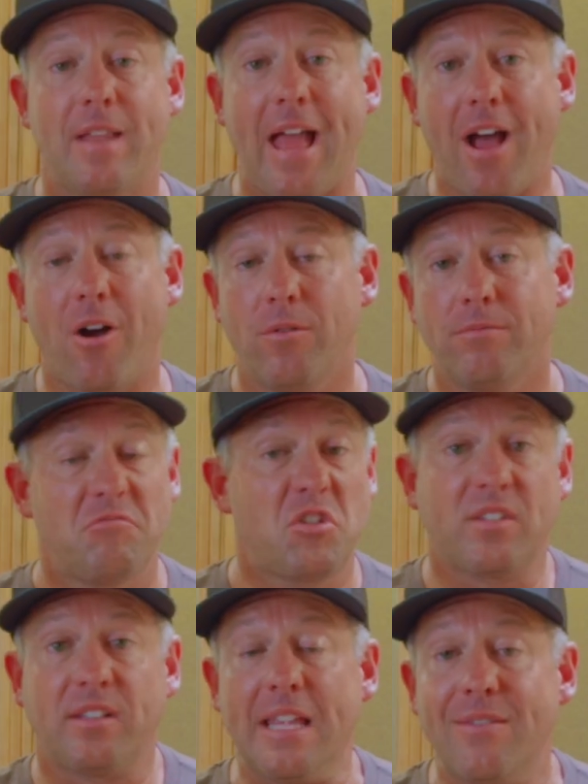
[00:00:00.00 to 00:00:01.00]
Now,
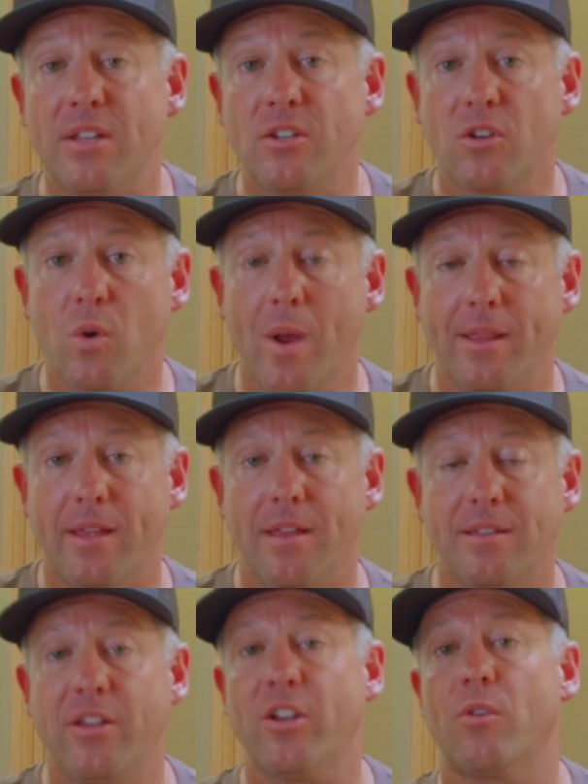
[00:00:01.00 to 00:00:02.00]
just leave it in your toilet
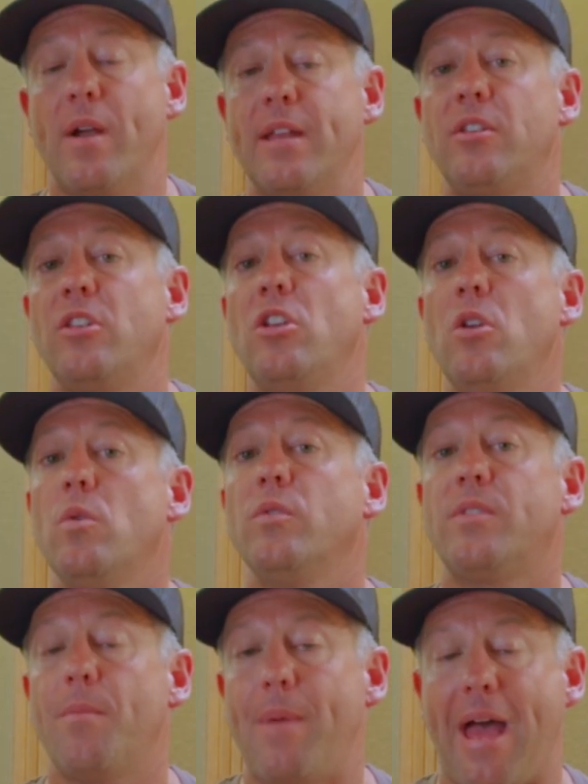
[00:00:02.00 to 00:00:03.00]
until you're ready to
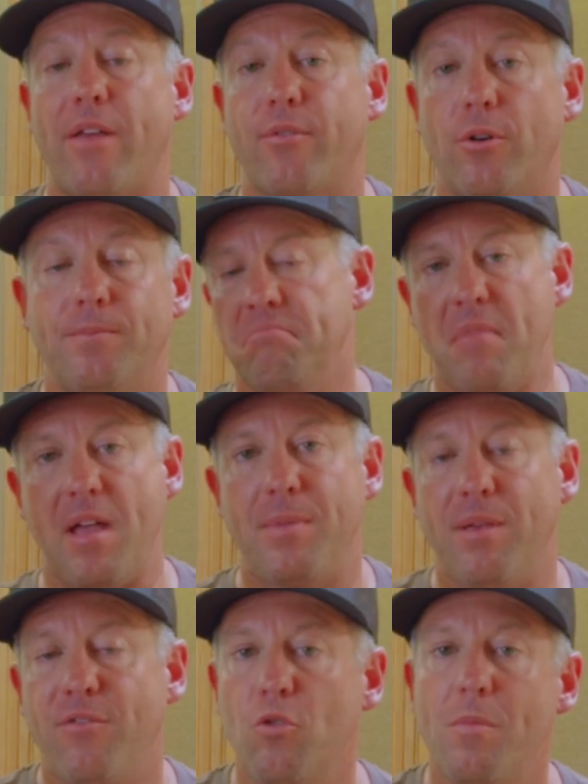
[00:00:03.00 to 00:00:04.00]
use the bathroom. Might
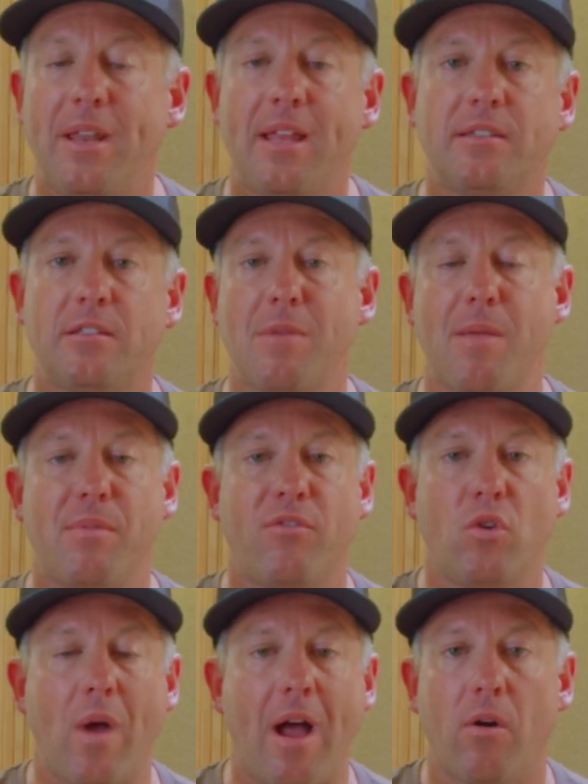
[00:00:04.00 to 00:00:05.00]
be a few minutes, might be a
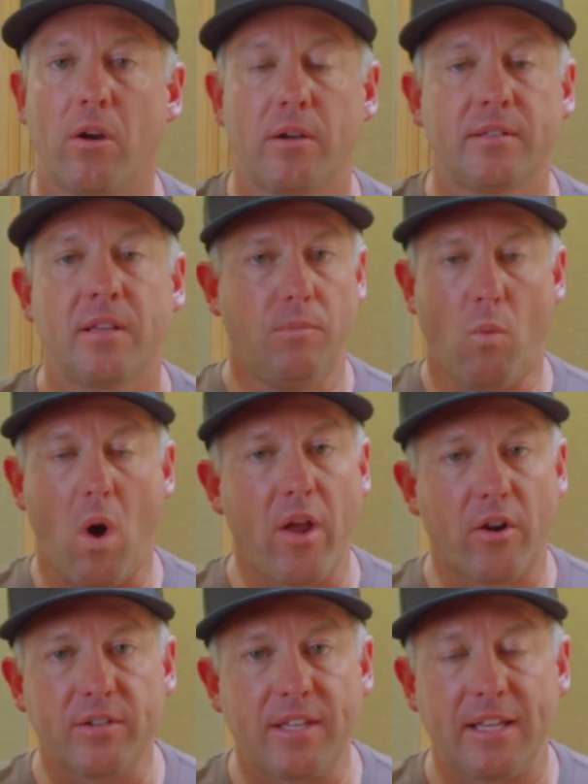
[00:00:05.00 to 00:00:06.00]
few hours.
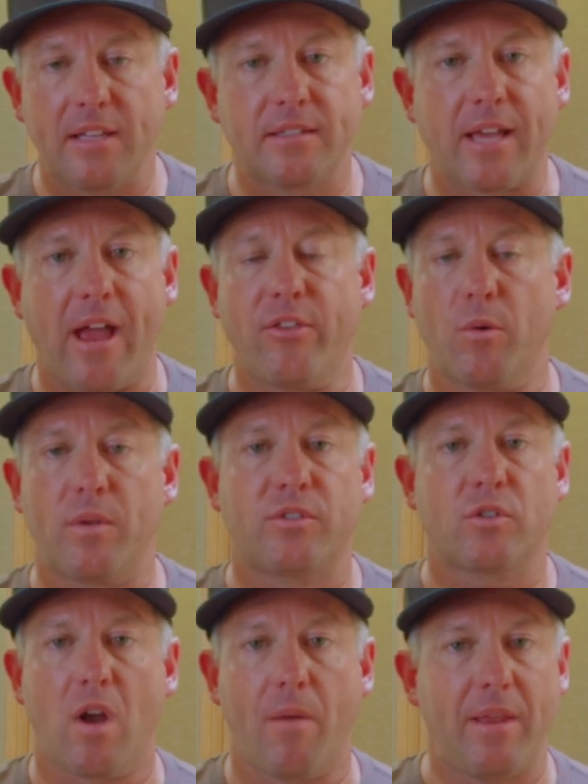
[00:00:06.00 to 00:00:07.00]
Water sitting inside there with
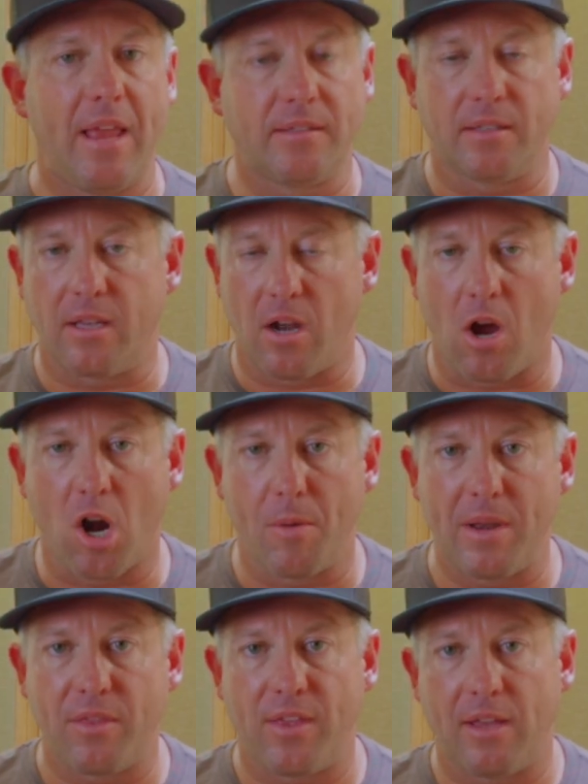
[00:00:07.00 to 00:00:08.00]
Scrub It isn't gonna
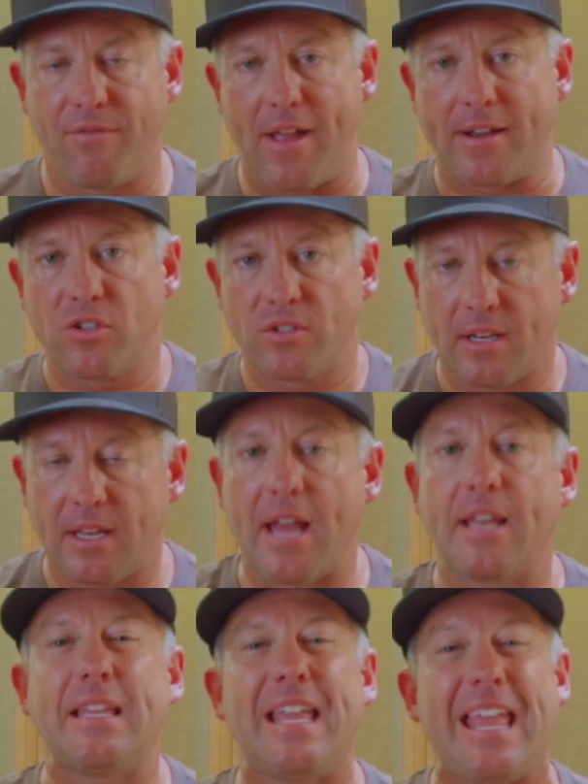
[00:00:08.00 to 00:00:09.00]
harm anything. In fact, it's just gonna
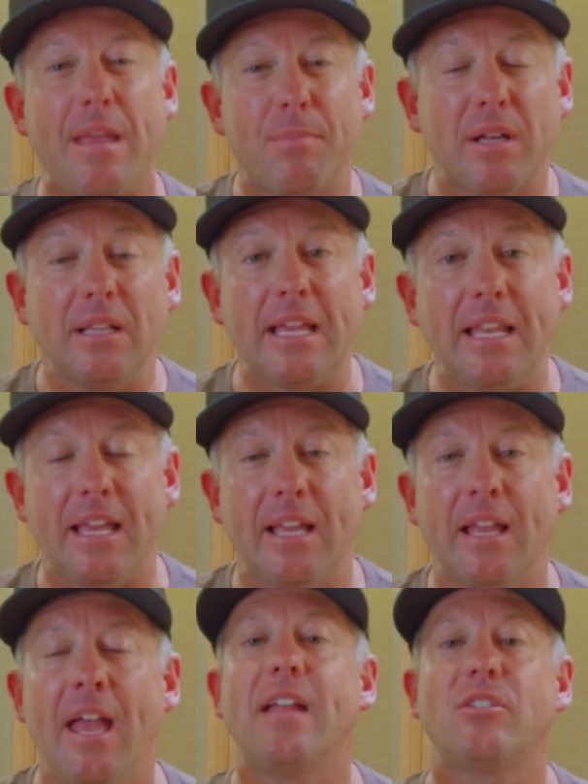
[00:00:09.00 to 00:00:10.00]
kind of keep cleaning.